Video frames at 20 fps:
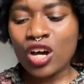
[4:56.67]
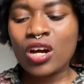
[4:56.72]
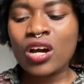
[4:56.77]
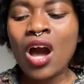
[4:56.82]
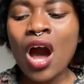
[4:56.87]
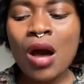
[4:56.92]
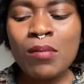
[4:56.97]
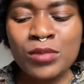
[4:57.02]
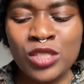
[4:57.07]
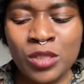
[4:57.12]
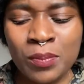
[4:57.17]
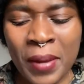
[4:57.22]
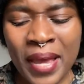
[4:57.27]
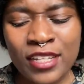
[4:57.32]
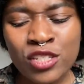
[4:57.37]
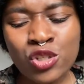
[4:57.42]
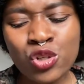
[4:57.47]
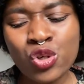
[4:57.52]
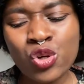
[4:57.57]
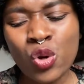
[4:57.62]
comes back
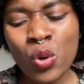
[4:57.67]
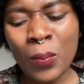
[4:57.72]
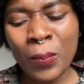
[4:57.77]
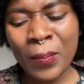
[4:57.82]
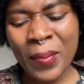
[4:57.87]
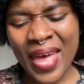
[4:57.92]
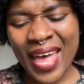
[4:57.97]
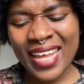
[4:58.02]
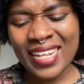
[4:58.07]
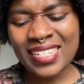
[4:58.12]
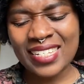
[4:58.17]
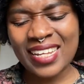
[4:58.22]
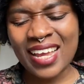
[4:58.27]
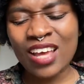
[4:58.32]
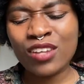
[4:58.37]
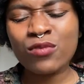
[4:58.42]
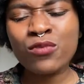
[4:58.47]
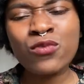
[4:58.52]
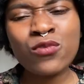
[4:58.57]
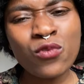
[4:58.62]
to your bed
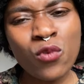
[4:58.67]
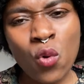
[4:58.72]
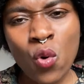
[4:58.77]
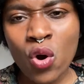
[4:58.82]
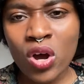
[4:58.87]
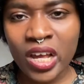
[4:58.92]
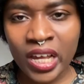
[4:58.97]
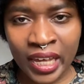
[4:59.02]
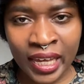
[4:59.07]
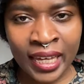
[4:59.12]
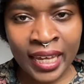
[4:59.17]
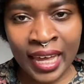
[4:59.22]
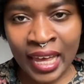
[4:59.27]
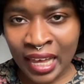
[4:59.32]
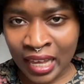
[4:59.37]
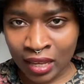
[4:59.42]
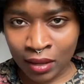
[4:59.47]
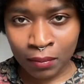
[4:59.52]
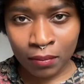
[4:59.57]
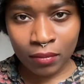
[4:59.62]
at 4
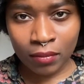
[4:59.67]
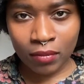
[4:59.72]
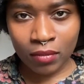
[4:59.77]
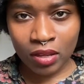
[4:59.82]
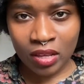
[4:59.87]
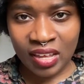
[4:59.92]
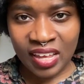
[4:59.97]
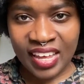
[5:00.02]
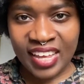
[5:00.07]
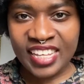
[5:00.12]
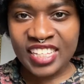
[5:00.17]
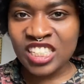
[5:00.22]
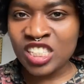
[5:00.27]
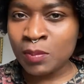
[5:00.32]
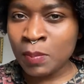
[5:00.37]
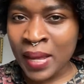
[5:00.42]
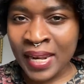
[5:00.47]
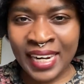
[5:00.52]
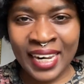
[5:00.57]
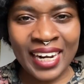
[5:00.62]
a.m.,
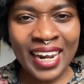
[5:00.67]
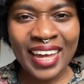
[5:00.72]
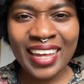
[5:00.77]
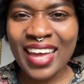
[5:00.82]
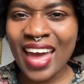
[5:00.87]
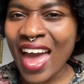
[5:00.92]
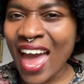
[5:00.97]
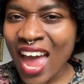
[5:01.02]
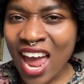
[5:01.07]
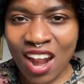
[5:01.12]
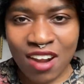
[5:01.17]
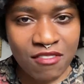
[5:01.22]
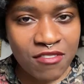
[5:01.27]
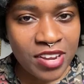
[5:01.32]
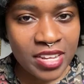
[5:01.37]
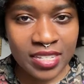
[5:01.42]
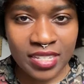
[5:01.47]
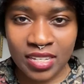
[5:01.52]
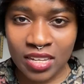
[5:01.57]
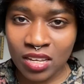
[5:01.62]
smelling like
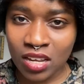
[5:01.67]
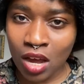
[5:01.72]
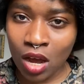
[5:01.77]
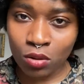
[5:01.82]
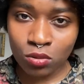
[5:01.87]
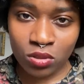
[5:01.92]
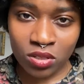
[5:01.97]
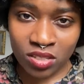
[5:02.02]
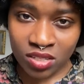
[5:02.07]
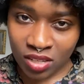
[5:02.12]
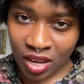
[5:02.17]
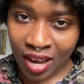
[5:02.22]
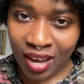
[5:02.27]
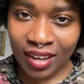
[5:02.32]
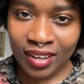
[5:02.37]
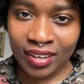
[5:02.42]
everything outside.